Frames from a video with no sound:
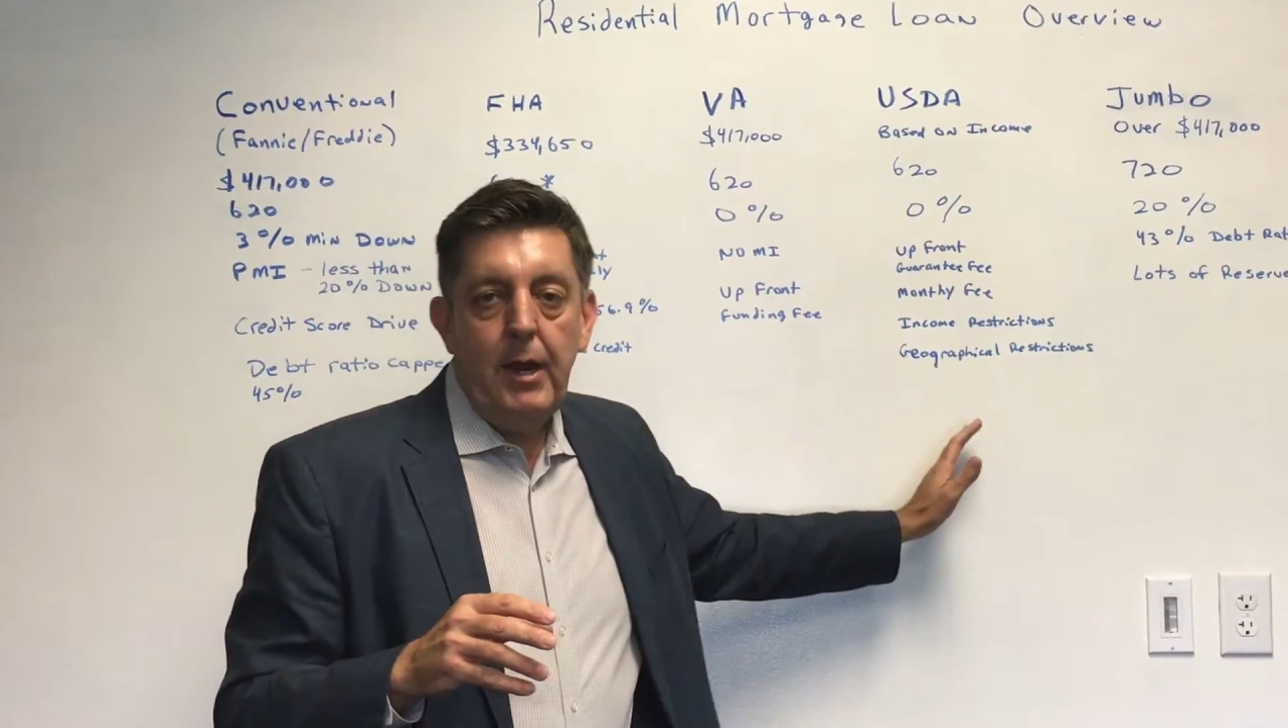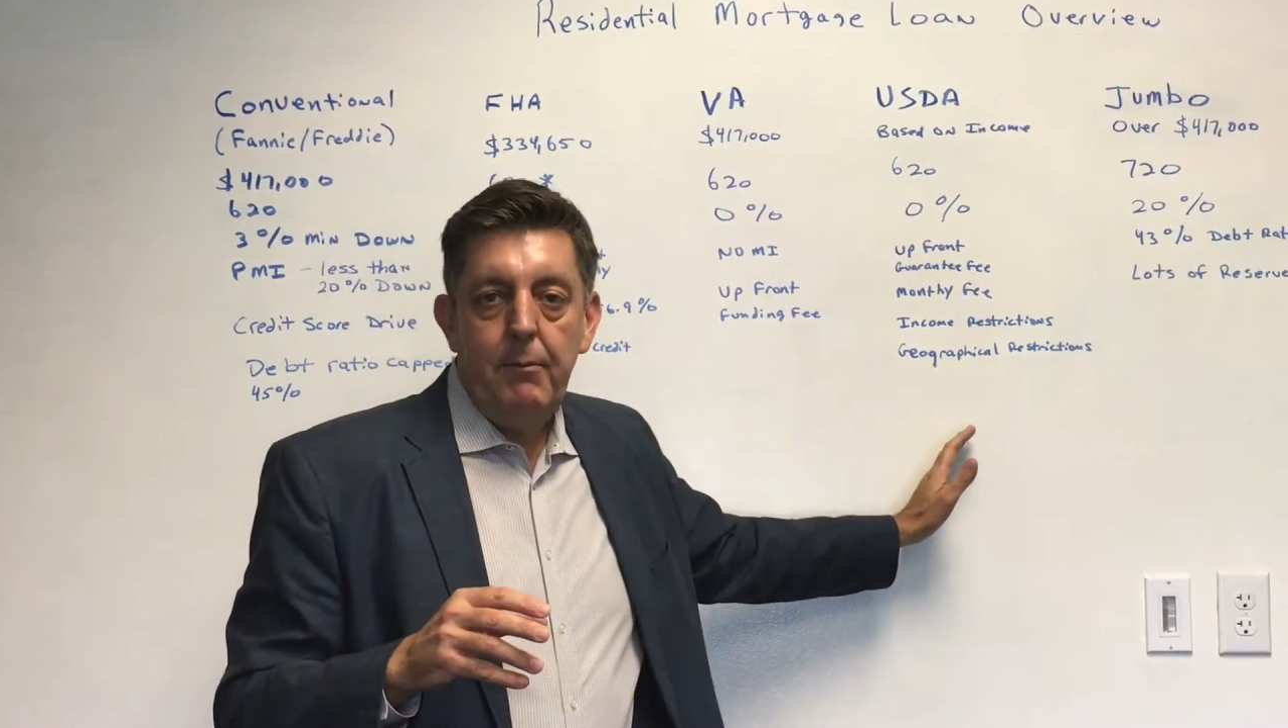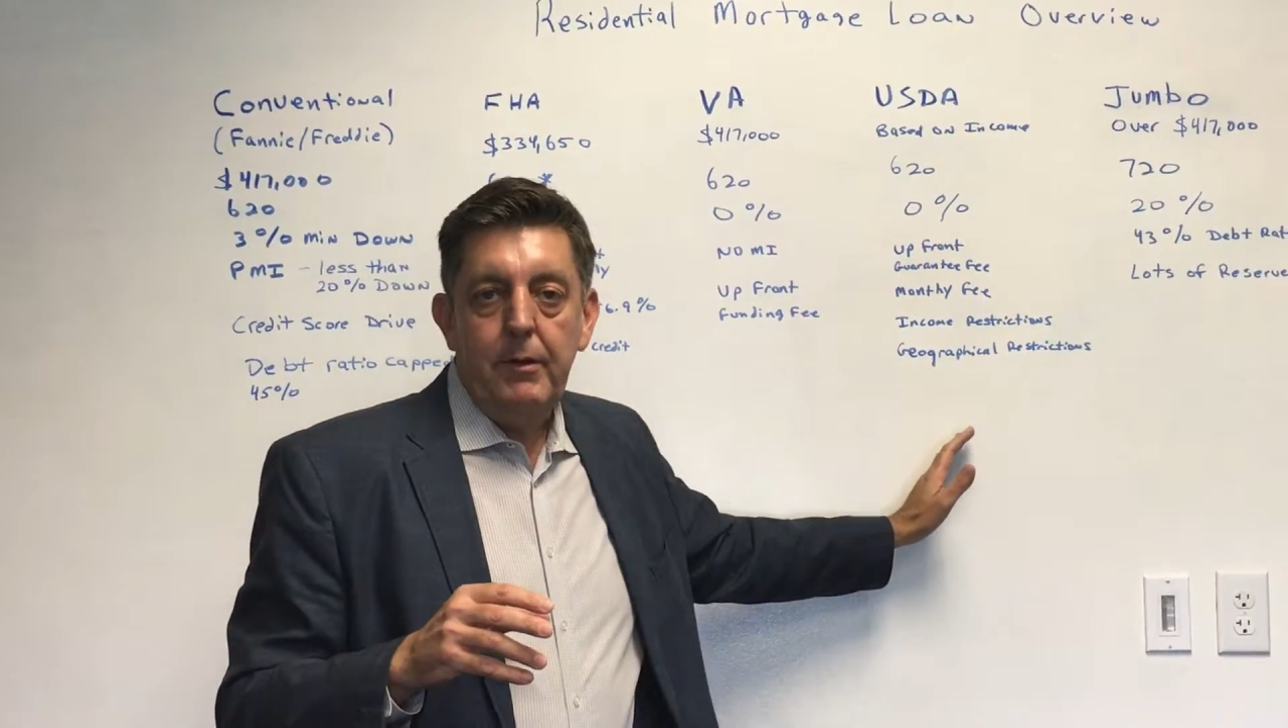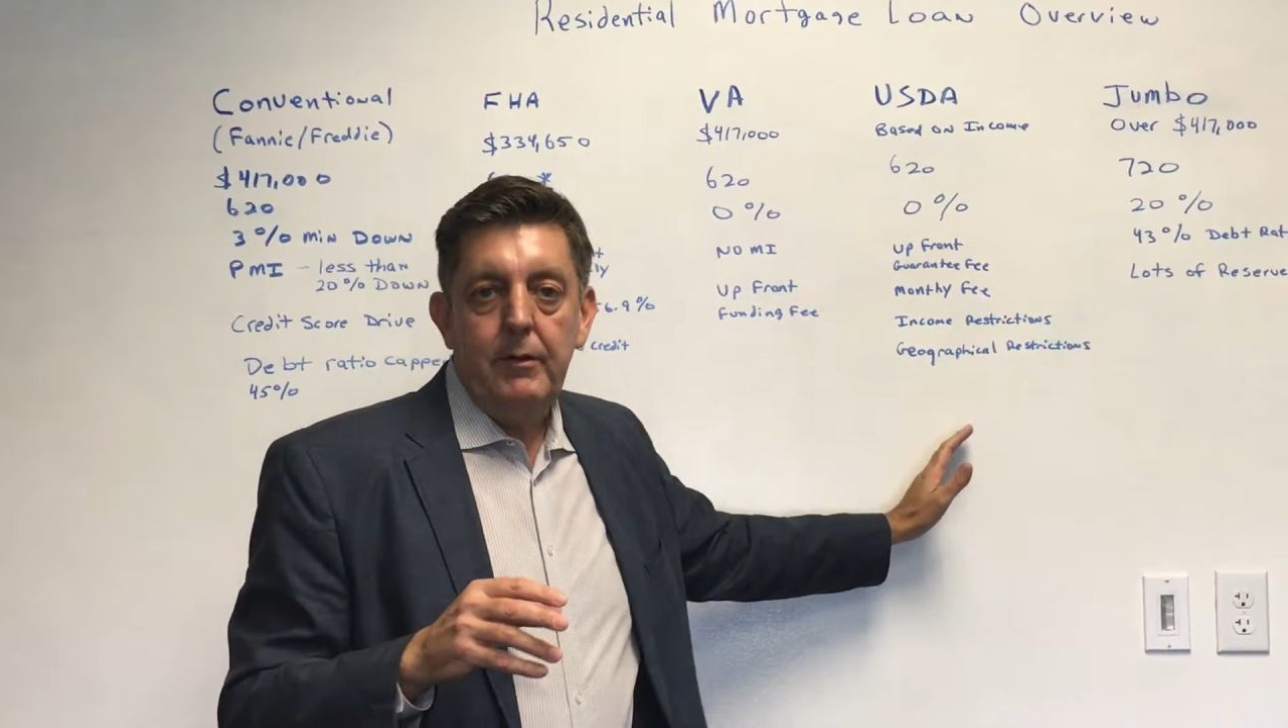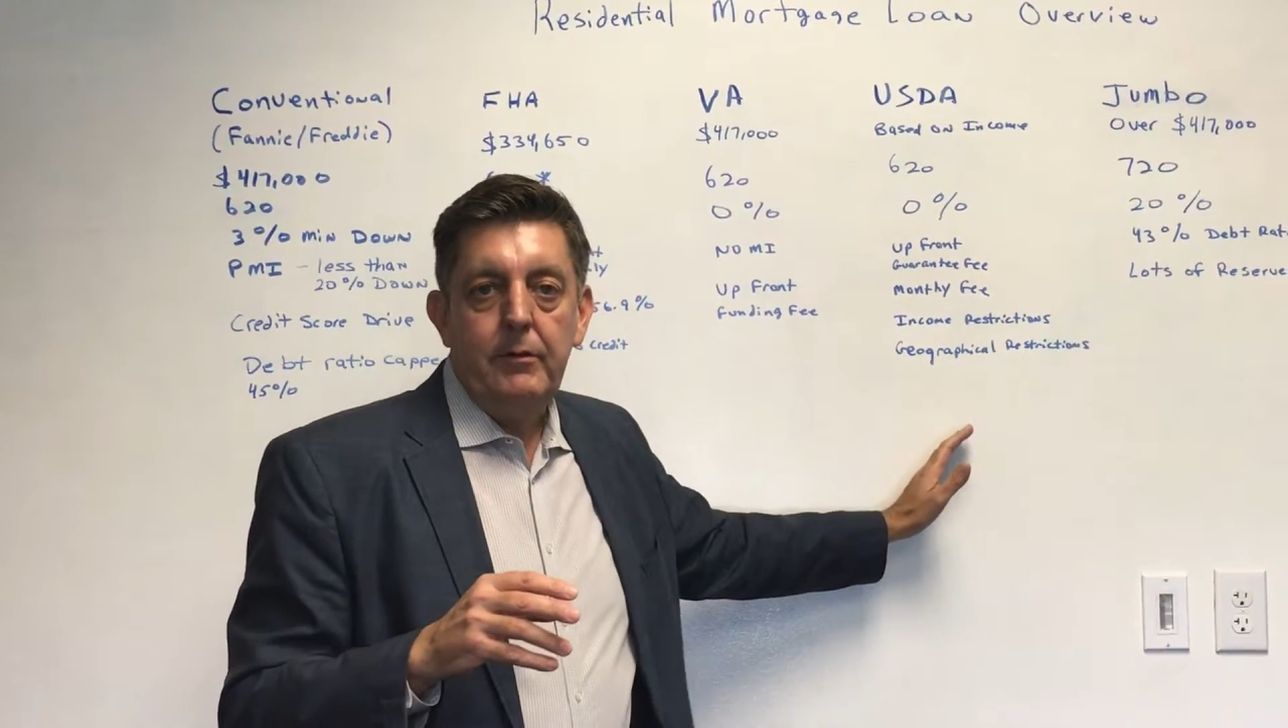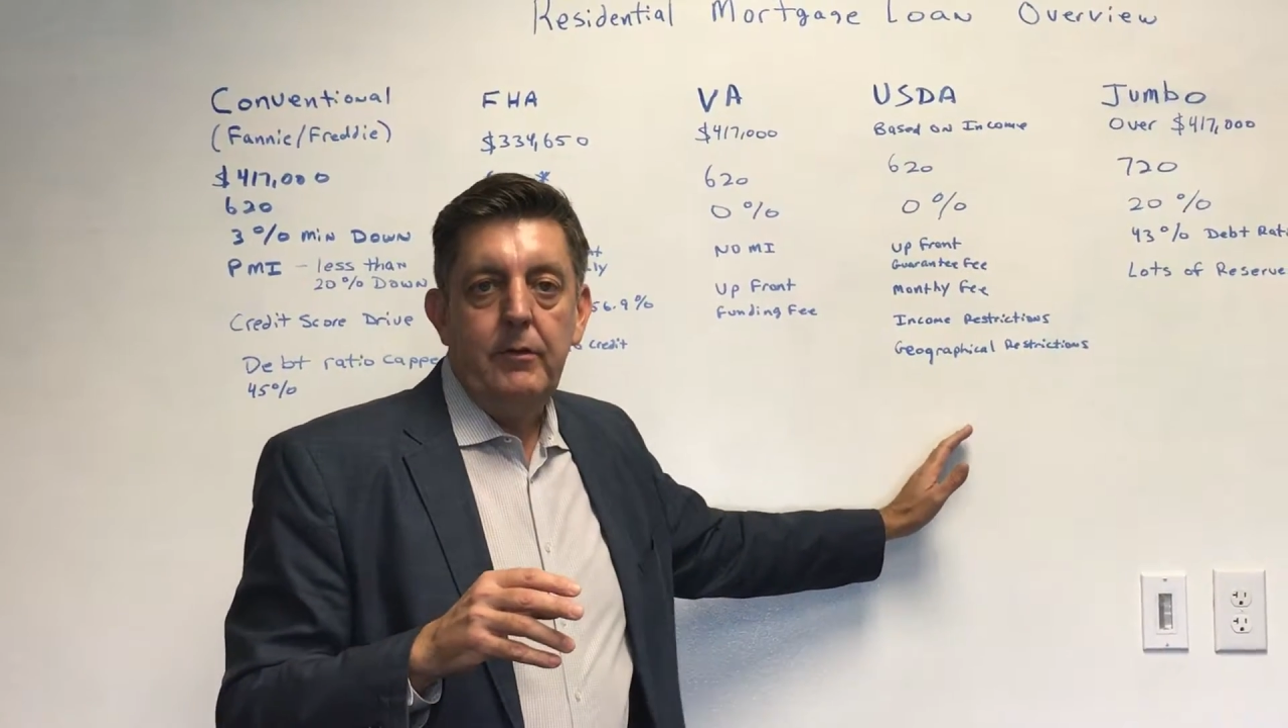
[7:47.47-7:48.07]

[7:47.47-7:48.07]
payment,